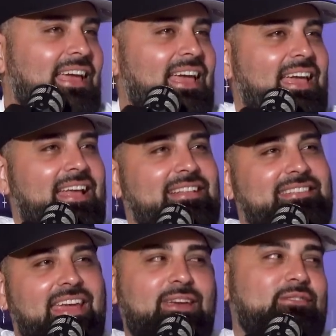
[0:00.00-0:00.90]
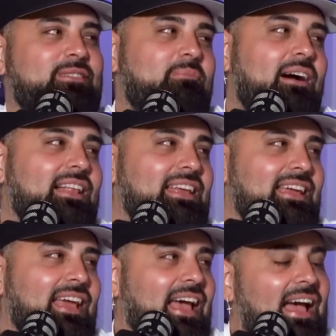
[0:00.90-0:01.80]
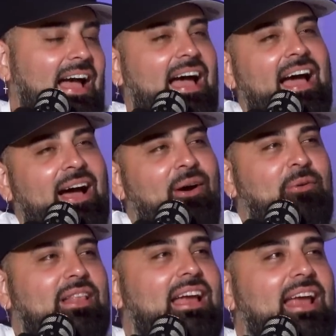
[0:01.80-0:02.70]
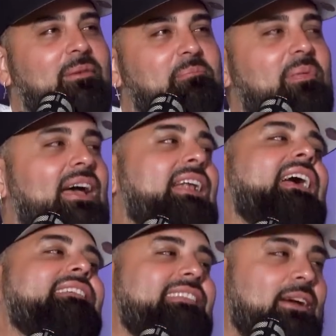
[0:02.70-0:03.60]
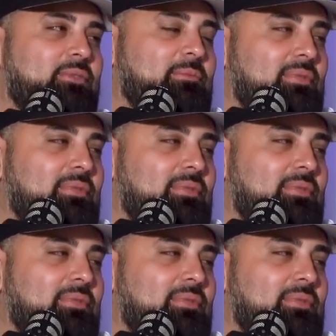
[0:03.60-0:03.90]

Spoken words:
and take you to Bali. How like badass that would